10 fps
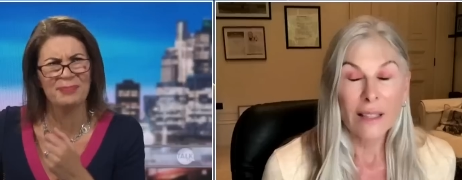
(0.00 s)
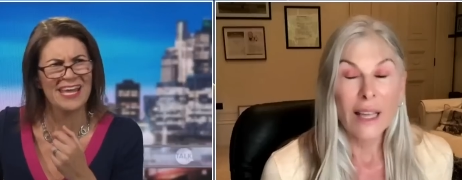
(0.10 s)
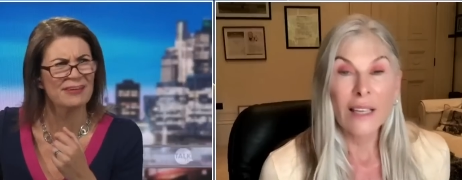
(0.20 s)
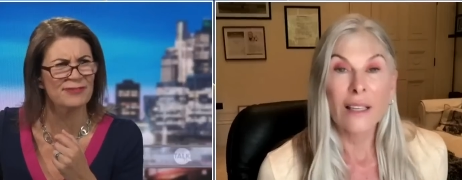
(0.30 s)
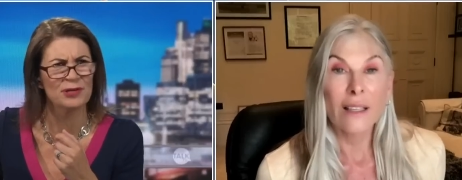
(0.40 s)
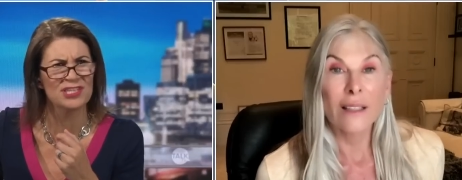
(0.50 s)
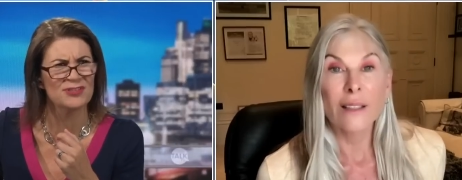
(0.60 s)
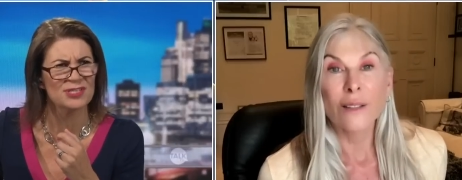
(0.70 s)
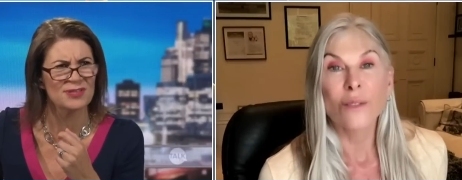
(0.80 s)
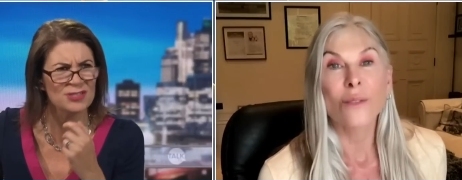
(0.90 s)
Speaker 1: a playing field in
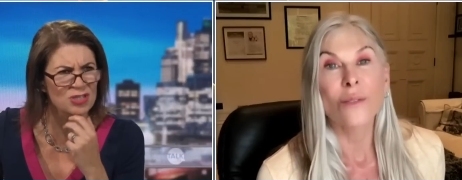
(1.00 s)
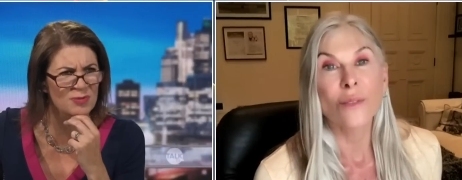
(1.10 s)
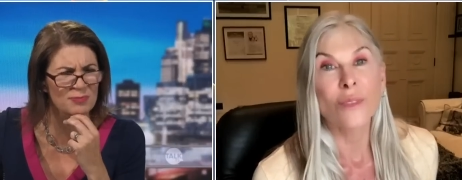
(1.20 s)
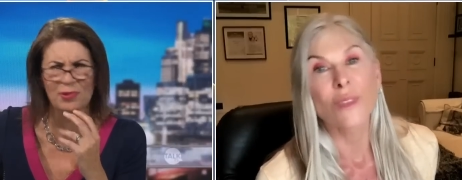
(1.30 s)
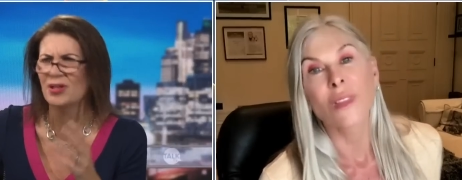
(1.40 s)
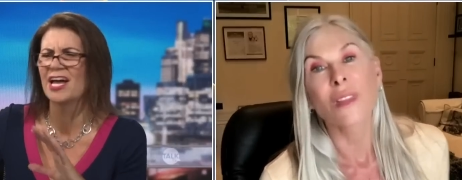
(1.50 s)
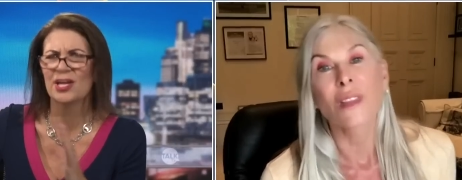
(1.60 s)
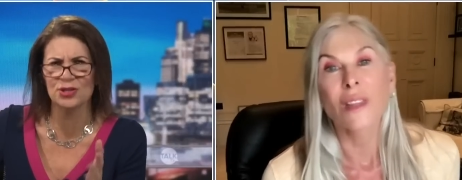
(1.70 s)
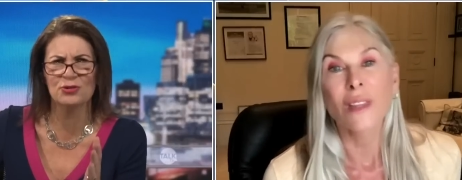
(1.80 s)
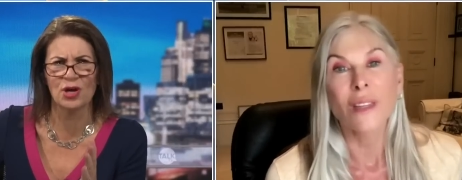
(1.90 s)
the in the swimming pool?
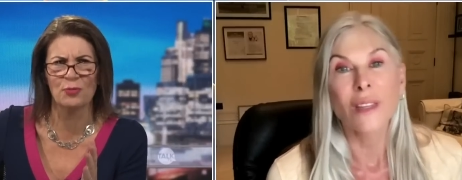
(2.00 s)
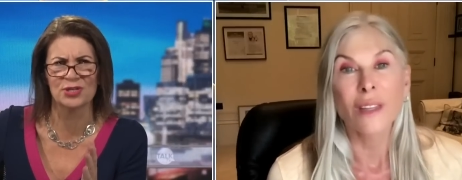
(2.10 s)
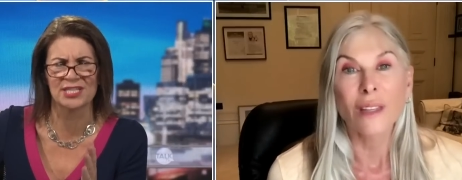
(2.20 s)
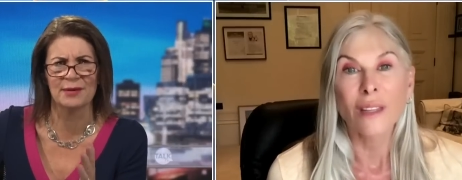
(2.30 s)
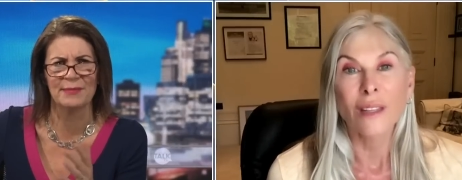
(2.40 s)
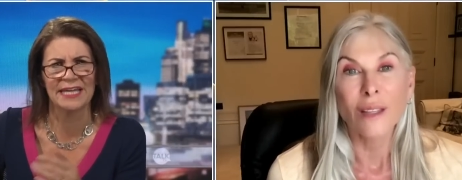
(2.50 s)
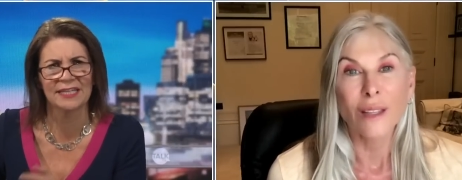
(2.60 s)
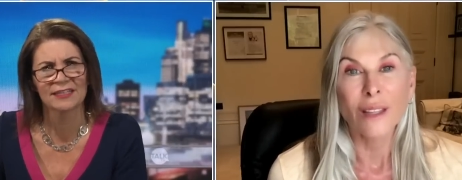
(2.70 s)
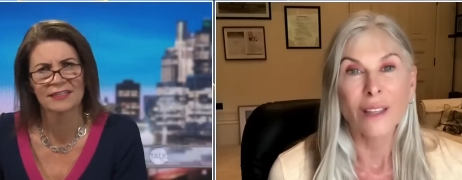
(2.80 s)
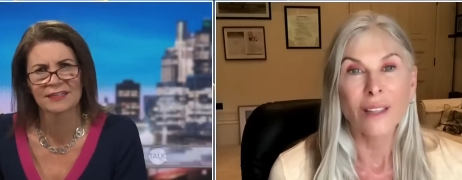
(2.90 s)
You know what I mean.
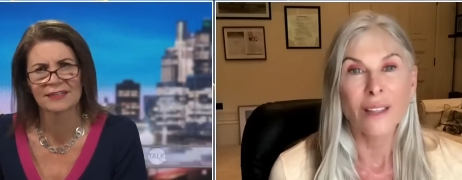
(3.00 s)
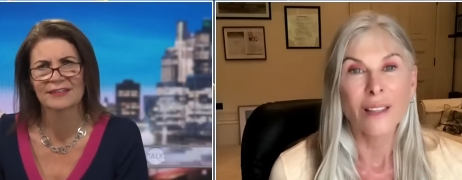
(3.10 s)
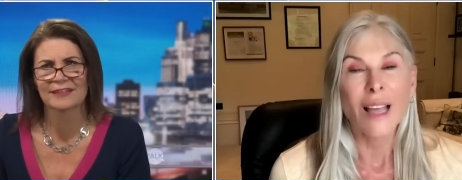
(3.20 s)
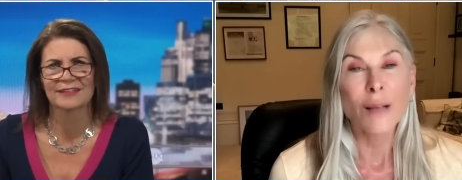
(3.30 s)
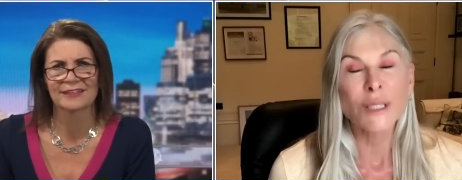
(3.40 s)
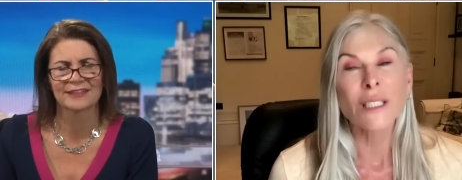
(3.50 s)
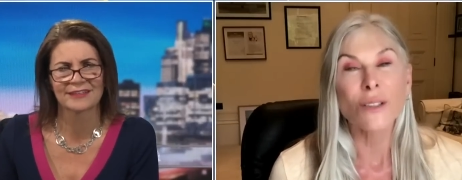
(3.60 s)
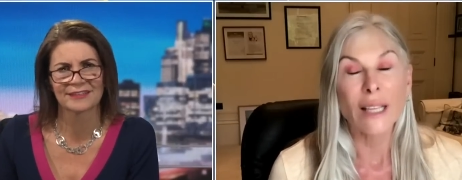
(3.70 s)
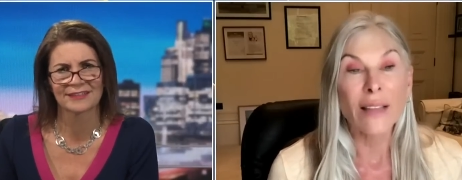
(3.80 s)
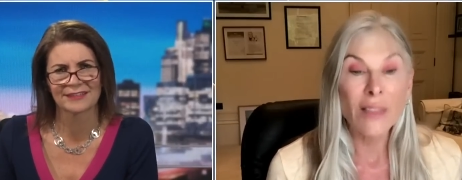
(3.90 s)

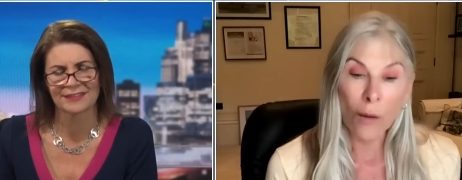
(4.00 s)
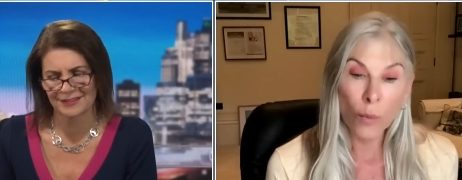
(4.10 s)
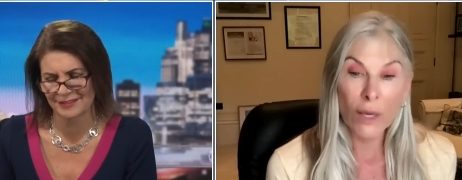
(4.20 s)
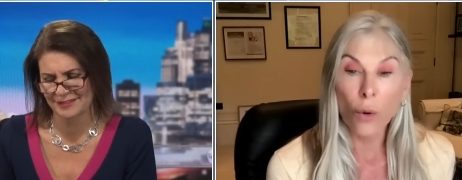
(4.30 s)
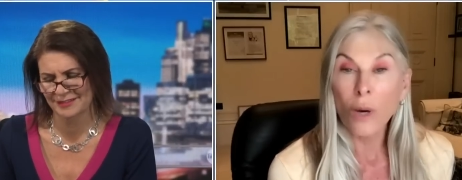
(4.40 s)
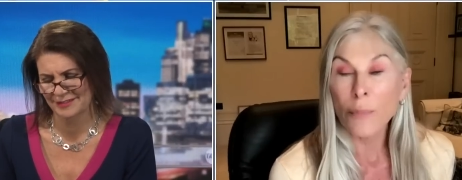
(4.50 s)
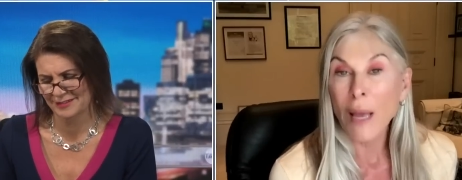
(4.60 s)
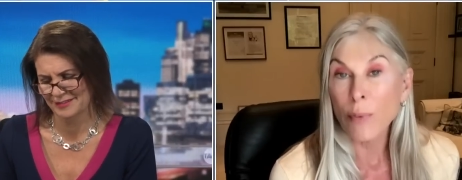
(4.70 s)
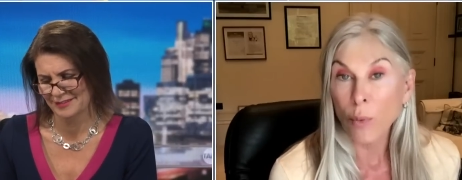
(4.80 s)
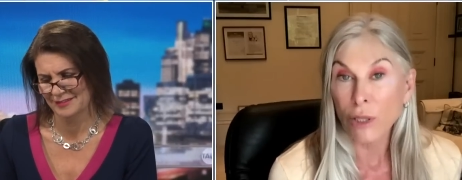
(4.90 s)
Speaker 2: Absolutely. And, and we all our
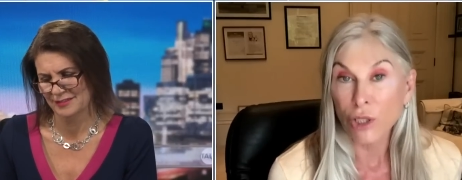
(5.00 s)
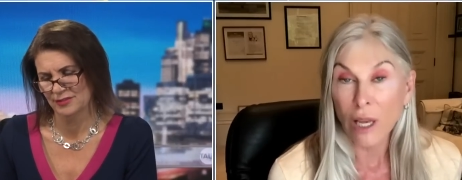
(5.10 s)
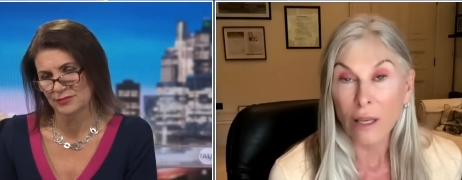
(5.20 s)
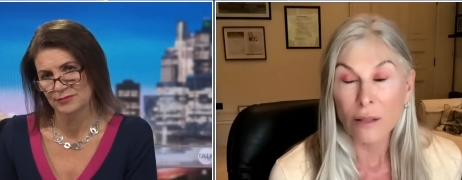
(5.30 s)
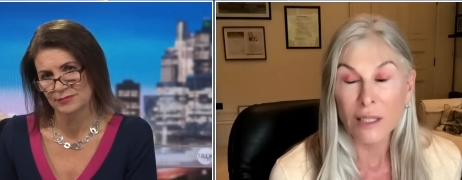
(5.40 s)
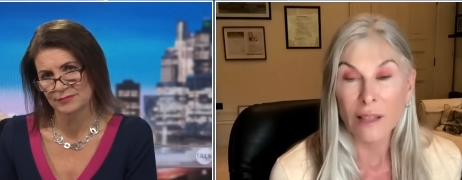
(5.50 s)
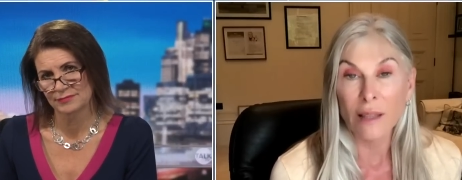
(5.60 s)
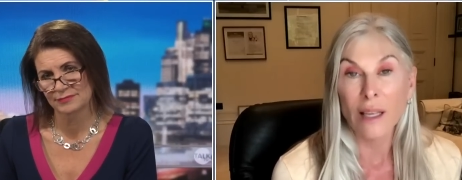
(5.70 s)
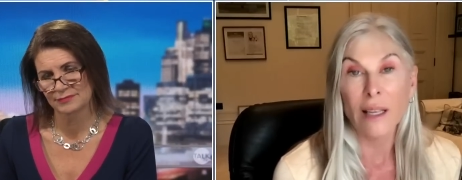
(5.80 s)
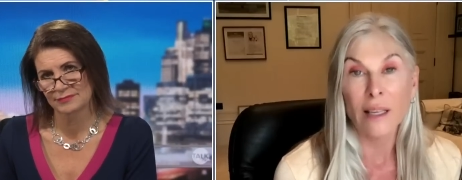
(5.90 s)
paperwork shows that
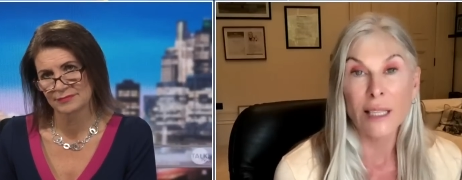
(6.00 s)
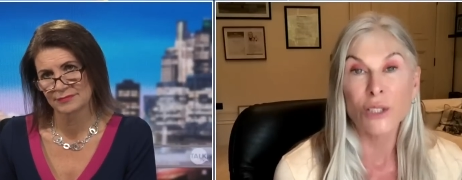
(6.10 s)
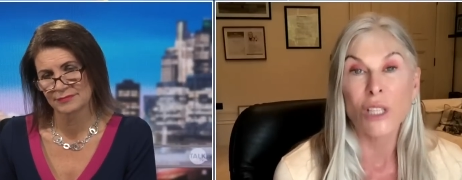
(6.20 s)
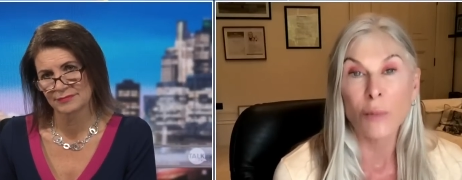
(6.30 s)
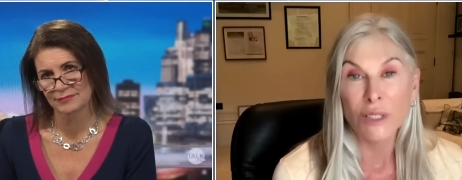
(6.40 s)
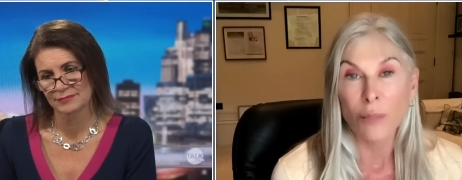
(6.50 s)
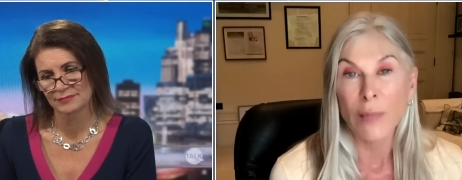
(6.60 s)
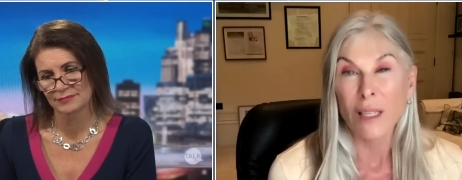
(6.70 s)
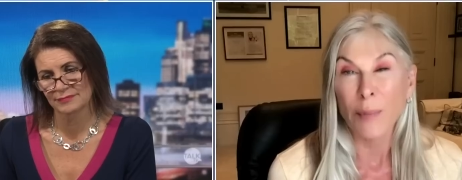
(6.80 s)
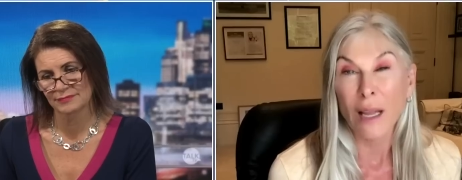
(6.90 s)
the East Germans could
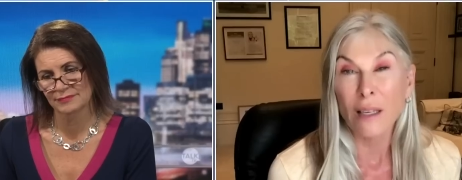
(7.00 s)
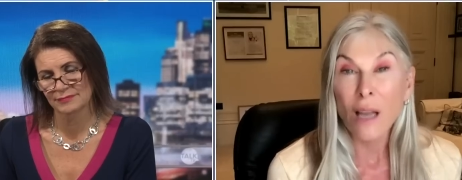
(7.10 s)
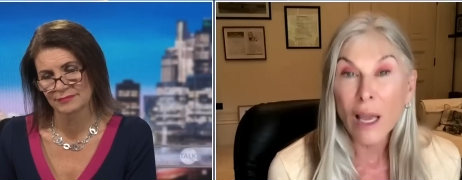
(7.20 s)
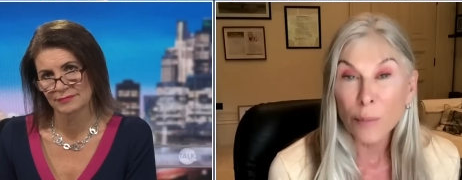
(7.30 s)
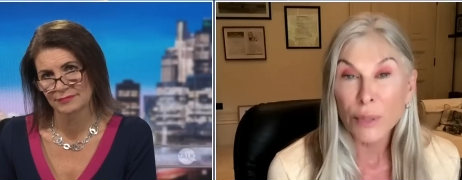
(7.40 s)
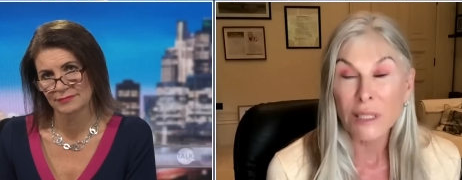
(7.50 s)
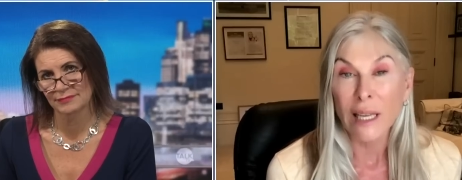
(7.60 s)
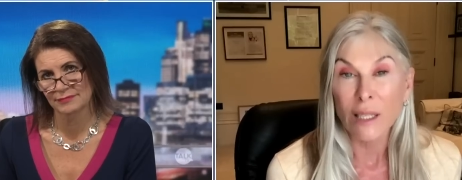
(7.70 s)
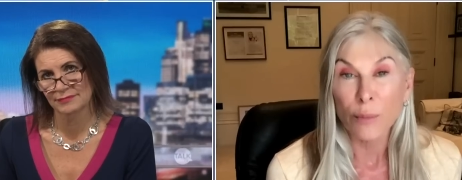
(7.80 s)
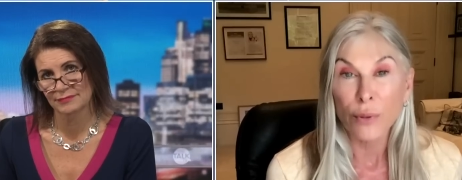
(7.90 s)
make about a
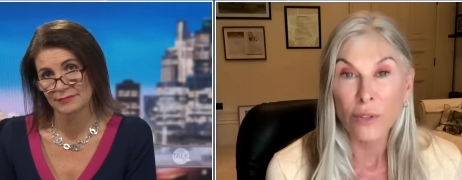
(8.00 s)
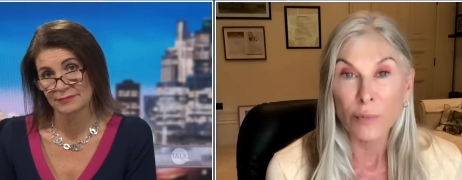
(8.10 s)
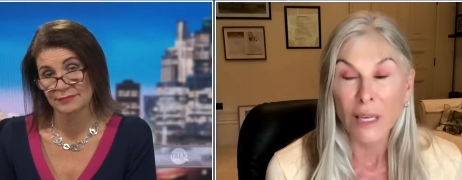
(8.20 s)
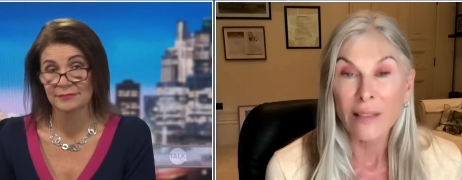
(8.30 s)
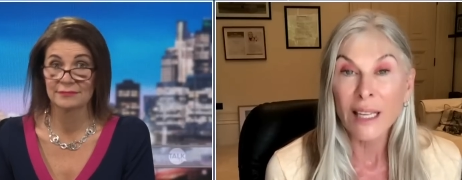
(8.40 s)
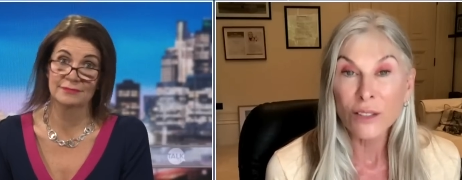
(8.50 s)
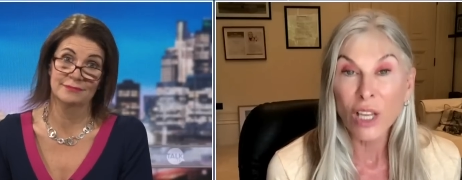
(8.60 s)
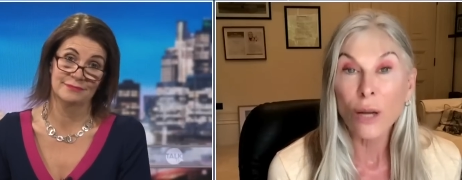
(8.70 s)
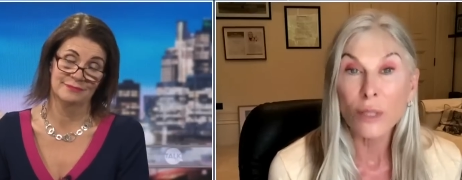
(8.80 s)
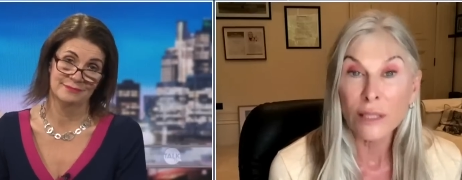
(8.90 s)
9% improvement. And they
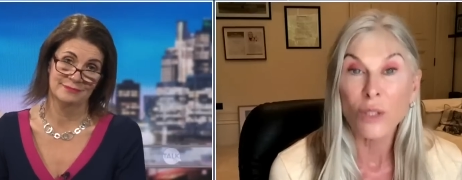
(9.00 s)
totally